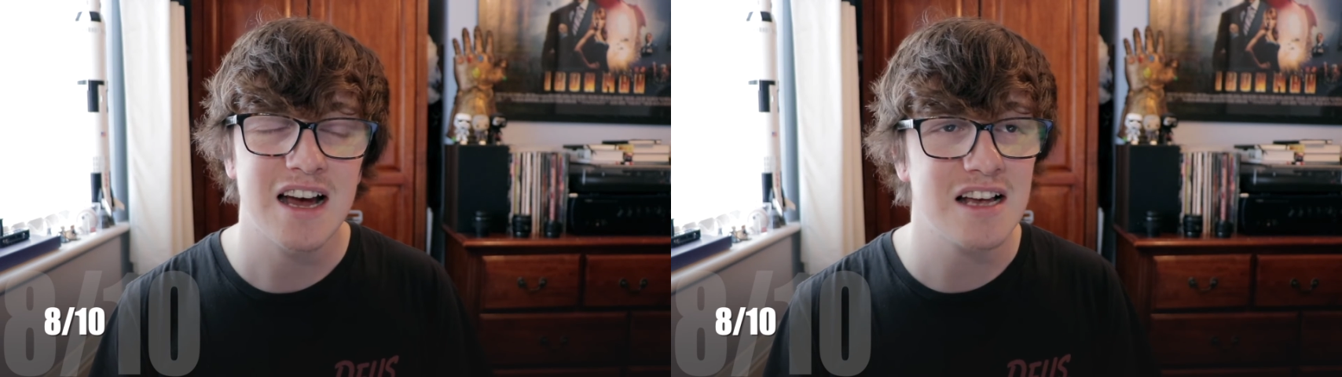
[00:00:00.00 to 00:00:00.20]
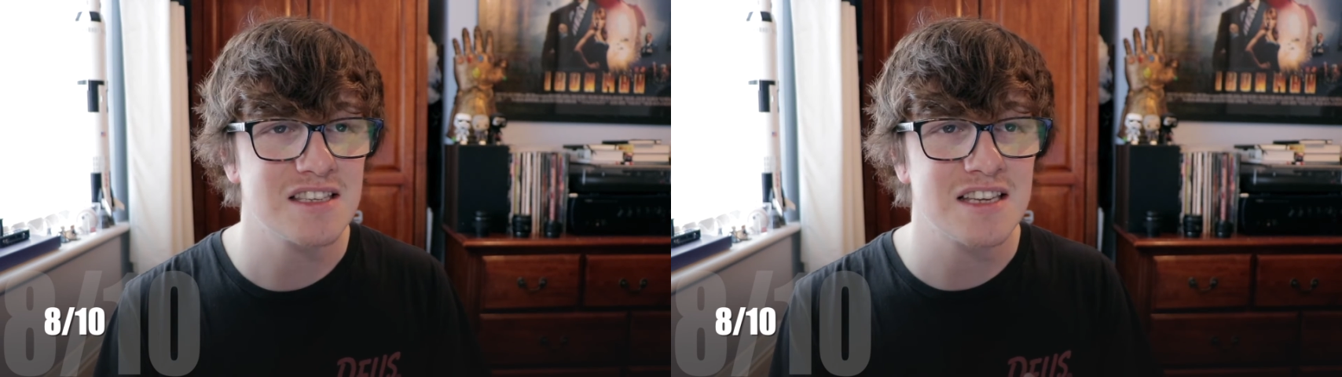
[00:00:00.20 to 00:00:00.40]

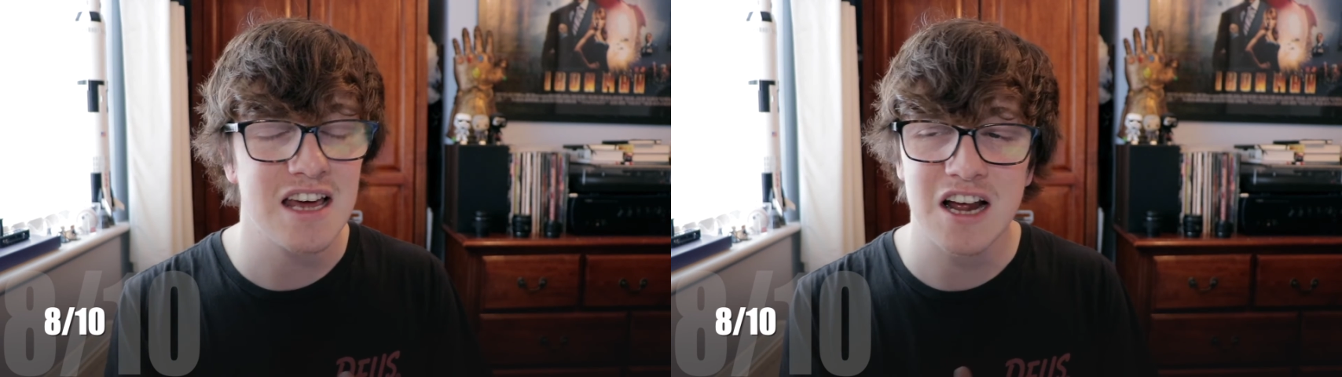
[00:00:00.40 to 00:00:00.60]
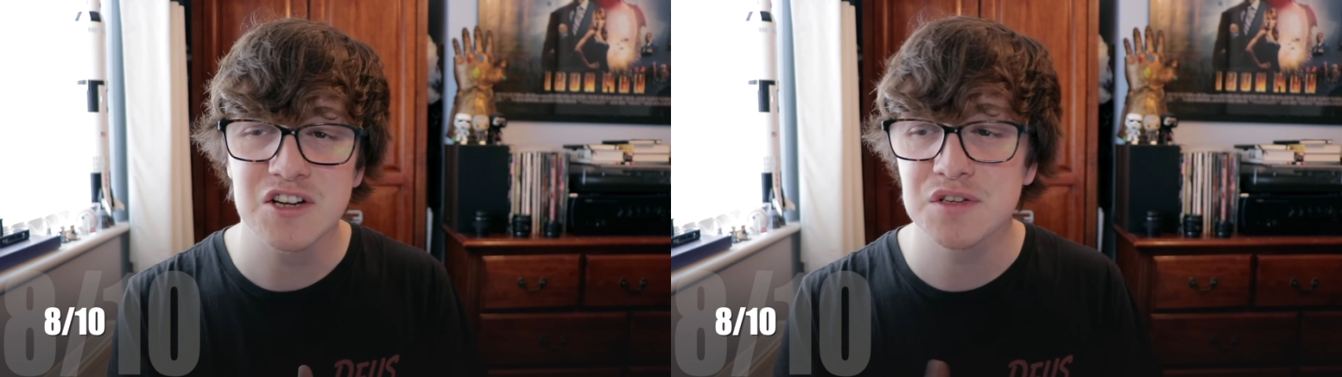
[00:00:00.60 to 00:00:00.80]
As I
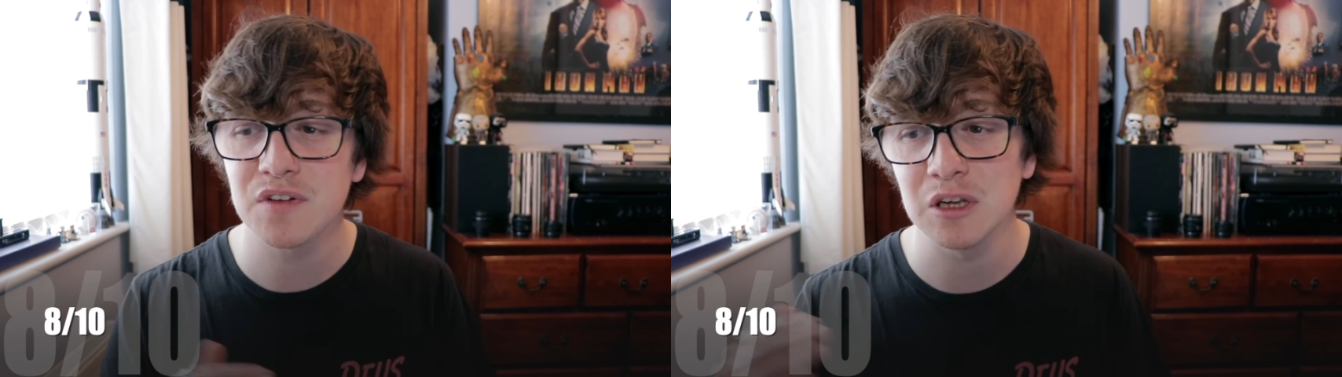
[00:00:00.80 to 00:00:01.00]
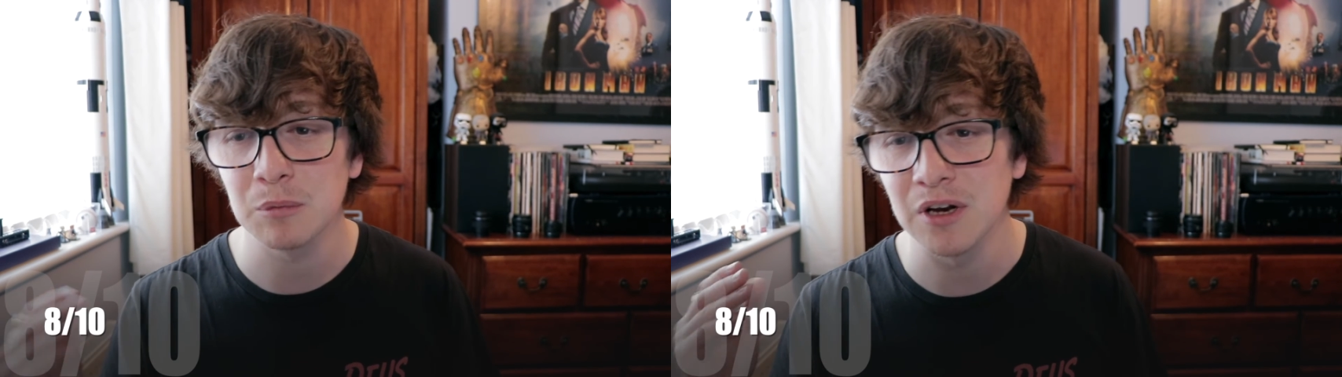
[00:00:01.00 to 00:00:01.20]
said, I just
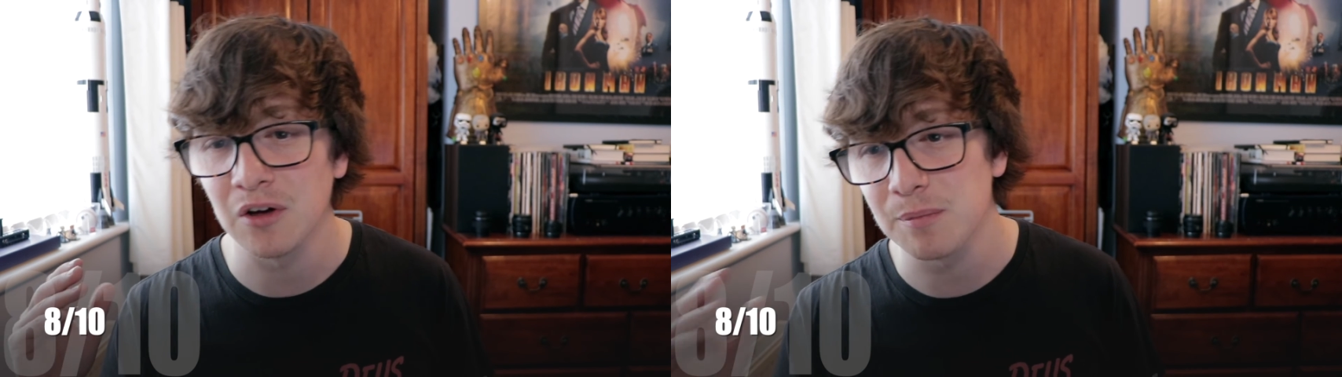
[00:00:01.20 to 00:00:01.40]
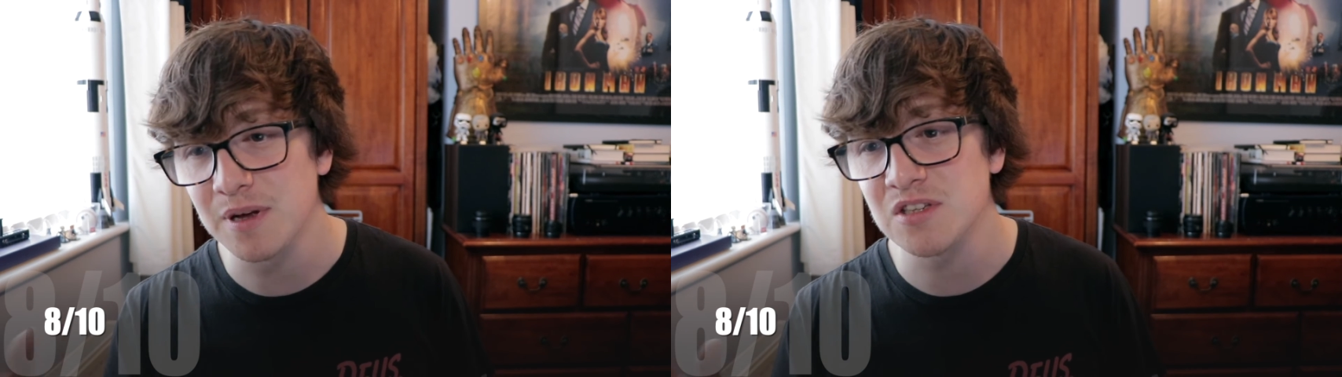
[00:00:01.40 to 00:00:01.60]
felt it went
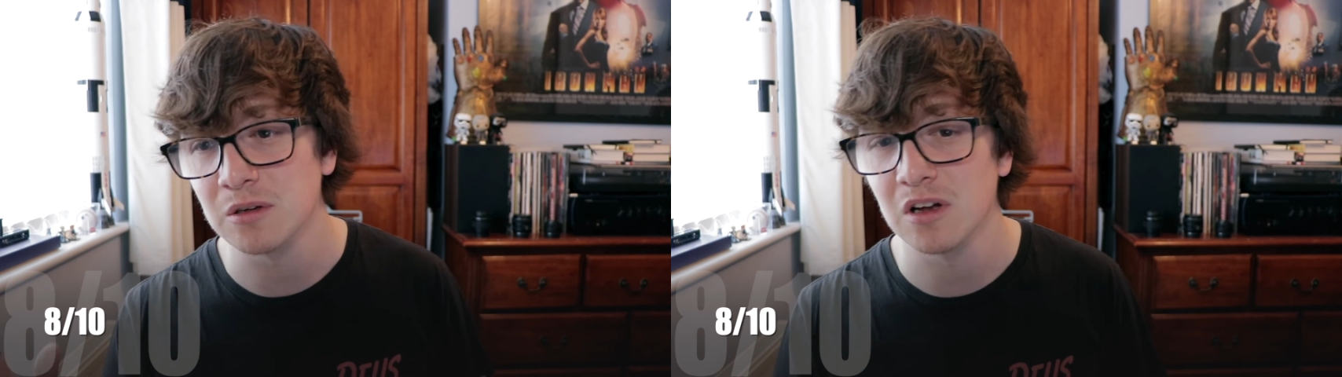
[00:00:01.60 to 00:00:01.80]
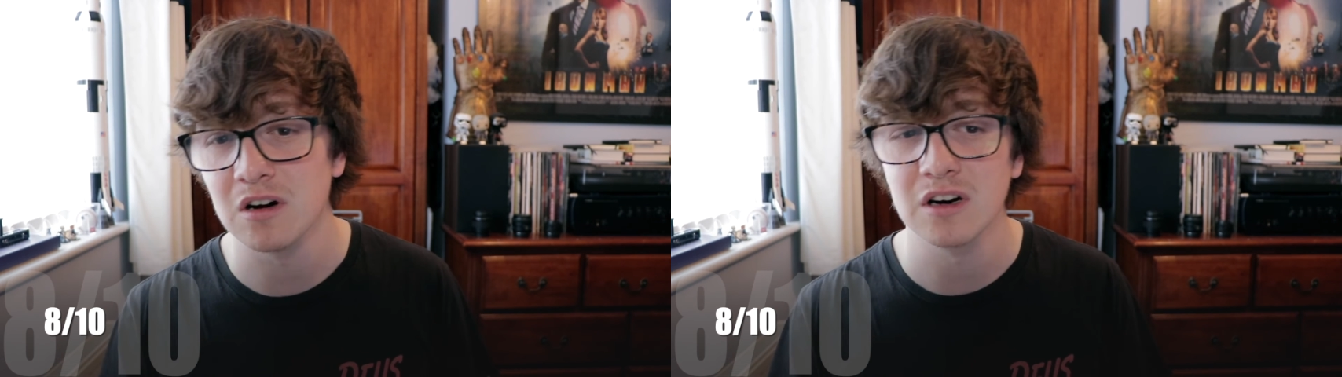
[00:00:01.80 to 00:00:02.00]
on a bit
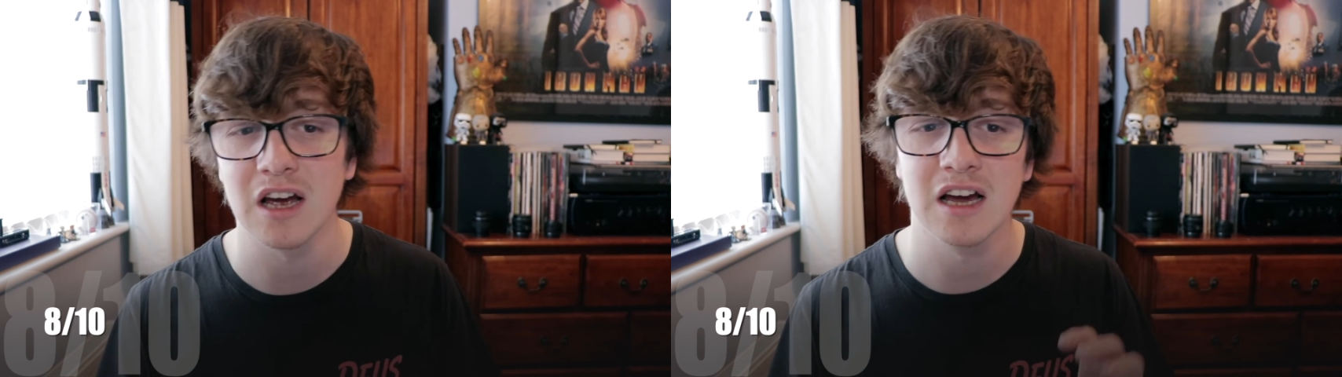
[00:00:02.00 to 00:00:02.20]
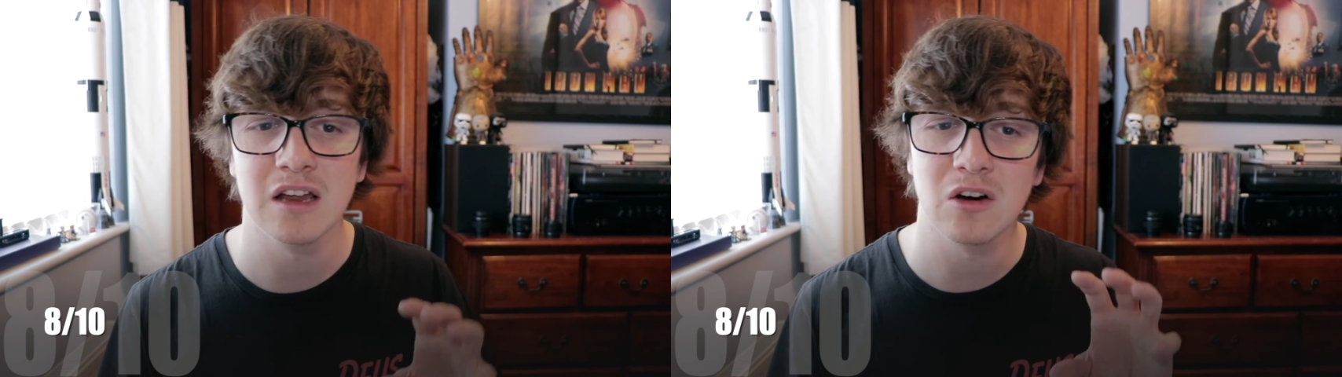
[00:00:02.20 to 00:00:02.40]
too long,
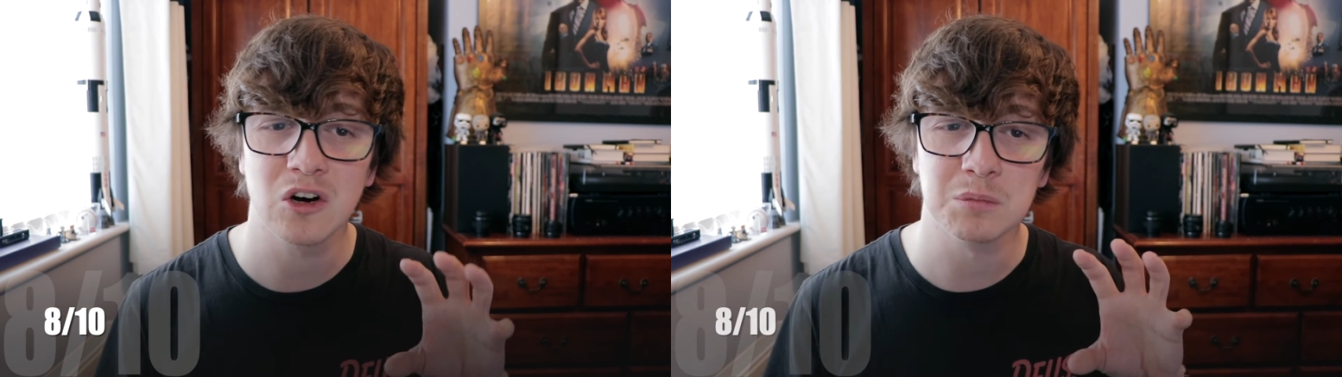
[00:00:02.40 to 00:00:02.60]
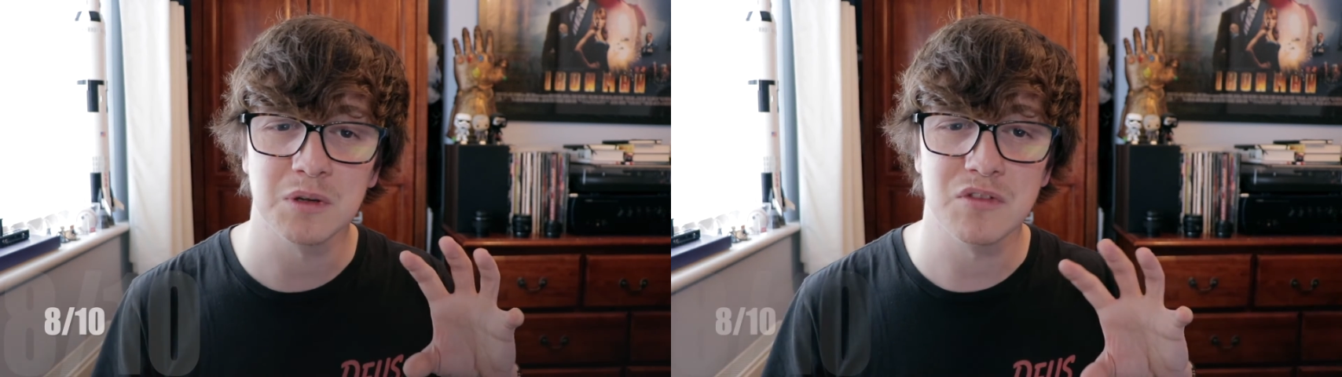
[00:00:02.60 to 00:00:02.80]
and a
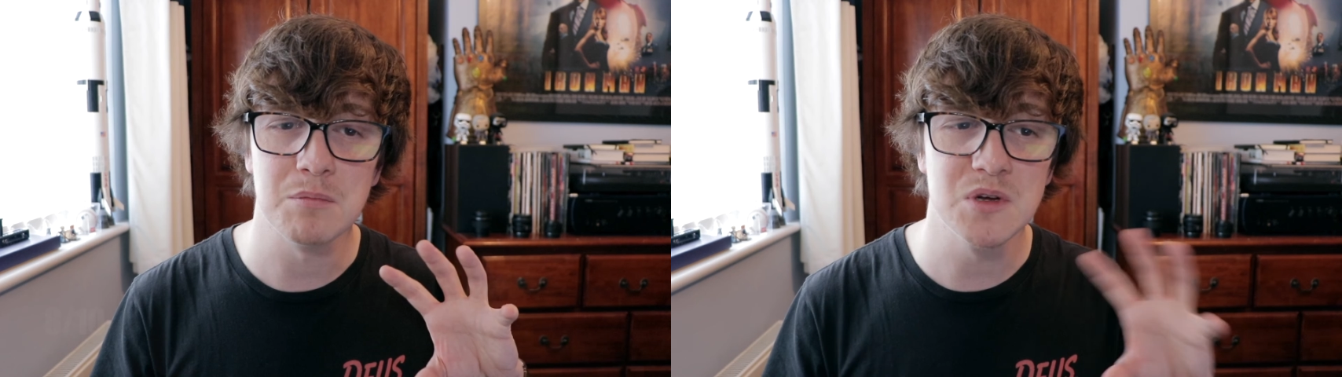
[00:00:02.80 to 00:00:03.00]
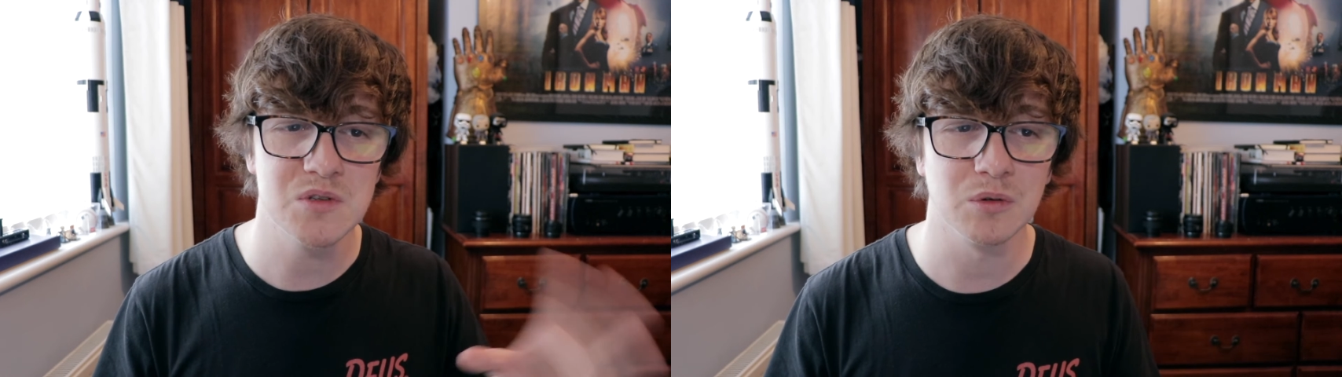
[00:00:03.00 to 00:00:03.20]
couple of the
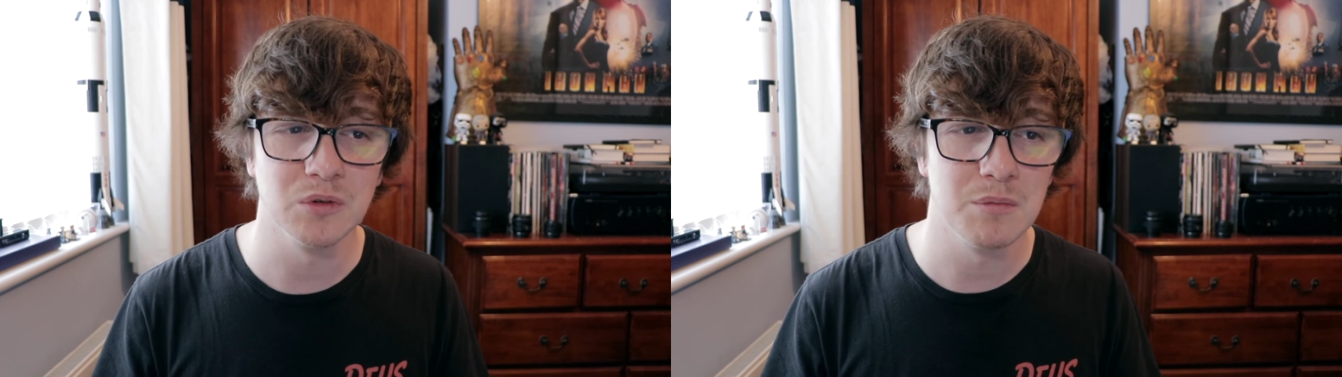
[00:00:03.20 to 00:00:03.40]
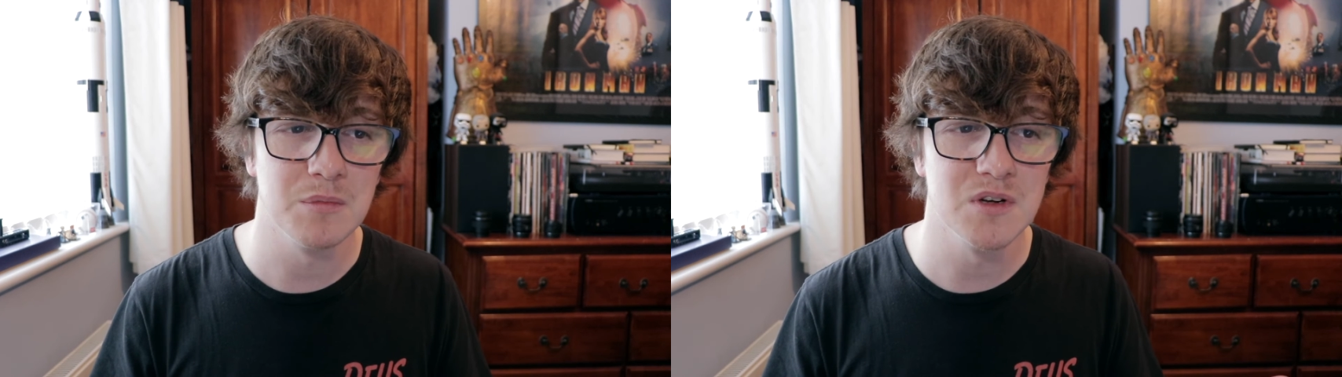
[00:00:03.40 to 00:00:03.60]
musical
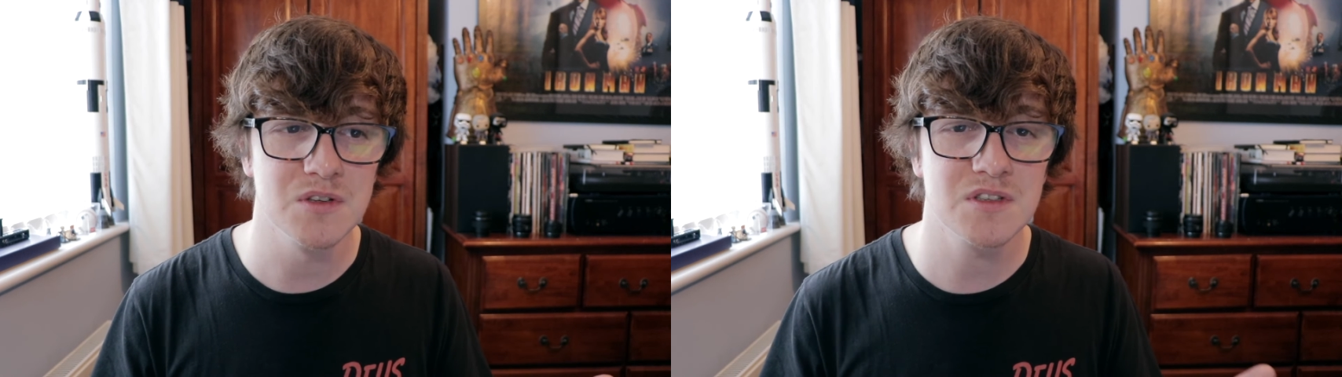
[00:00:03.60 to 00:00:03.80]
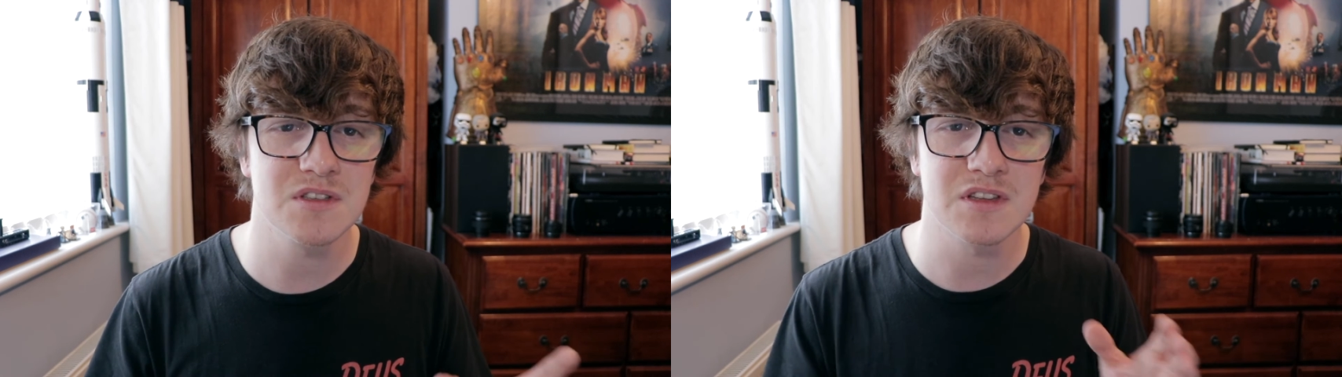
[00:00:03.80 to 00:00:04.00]
numbers,